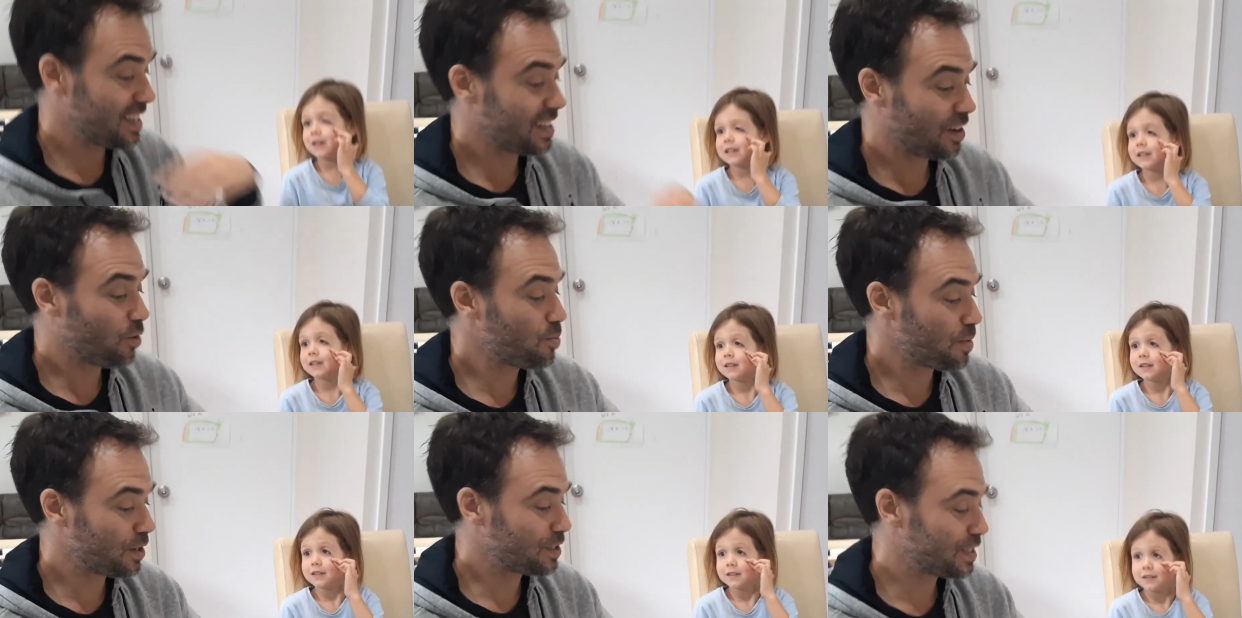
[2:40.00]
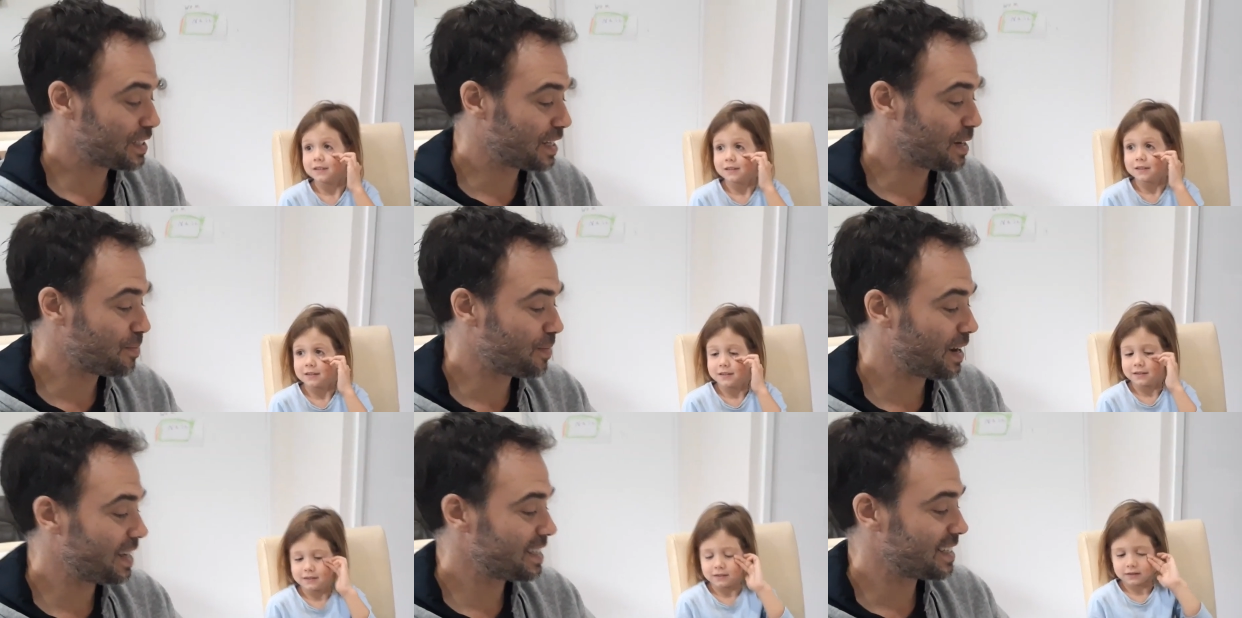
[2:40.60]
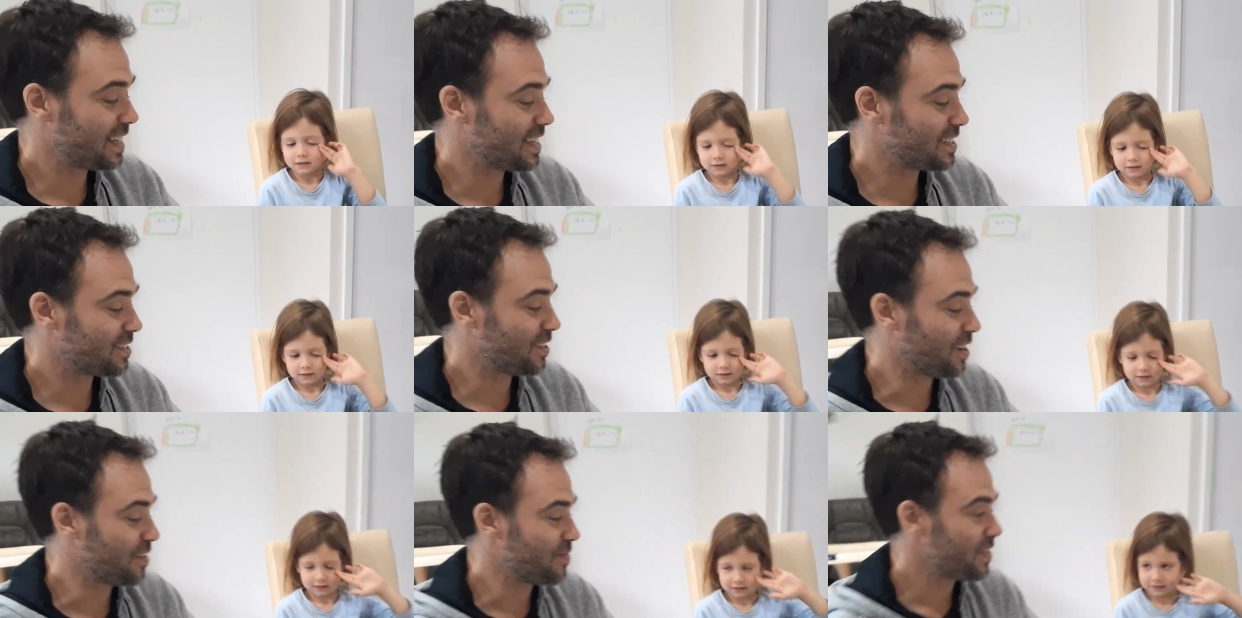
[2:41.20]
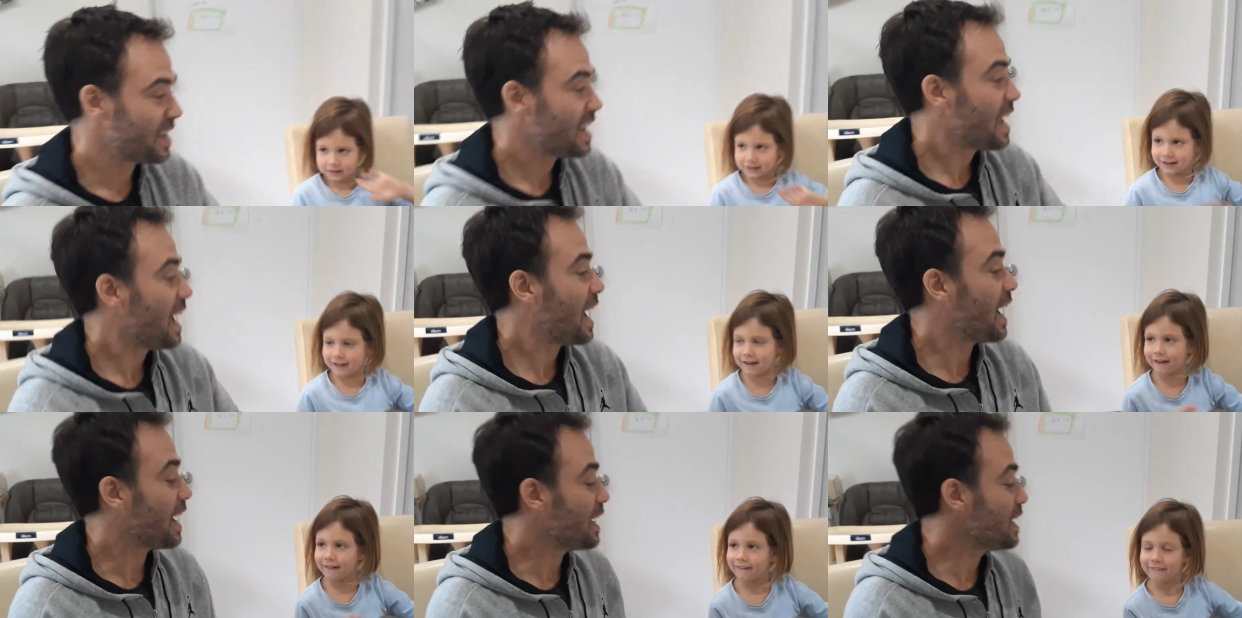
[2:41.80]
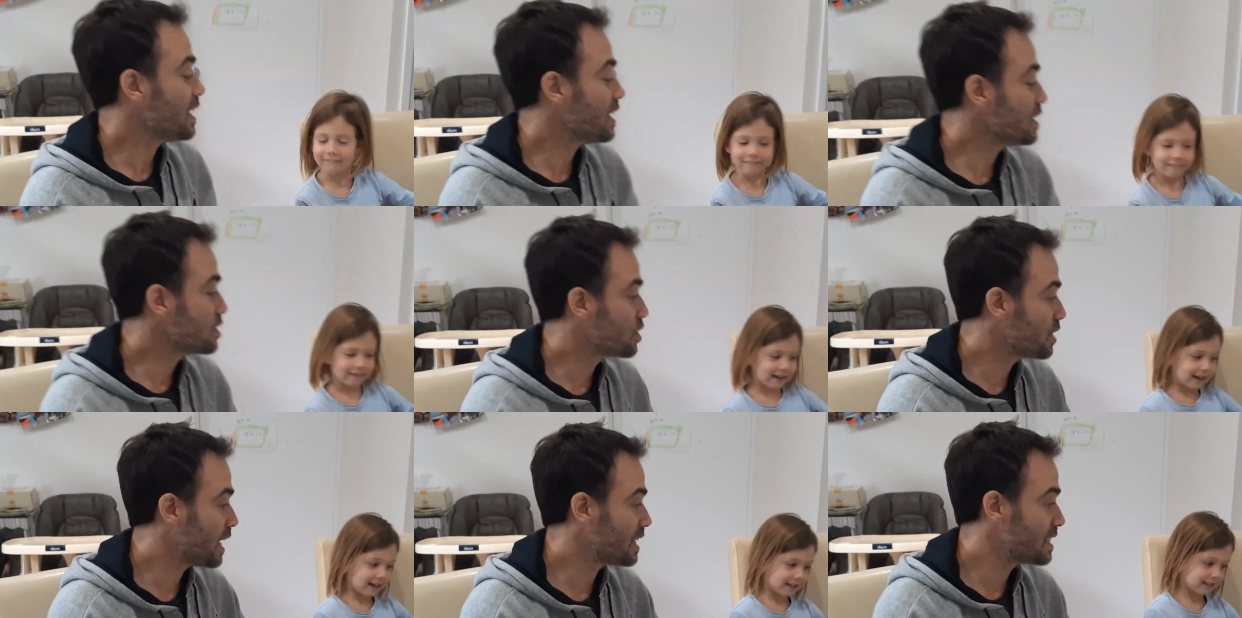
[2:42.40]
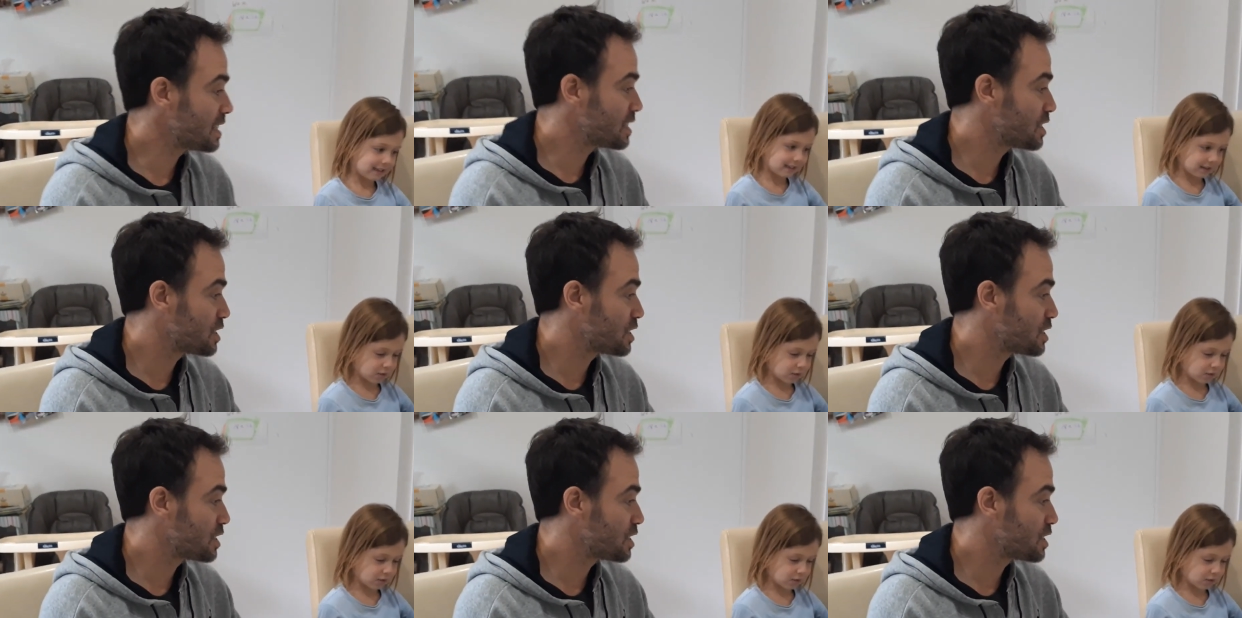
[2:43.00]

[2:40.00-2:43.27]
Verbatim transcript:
Speaker 1: It, almost the same way as last time. Hey, so that's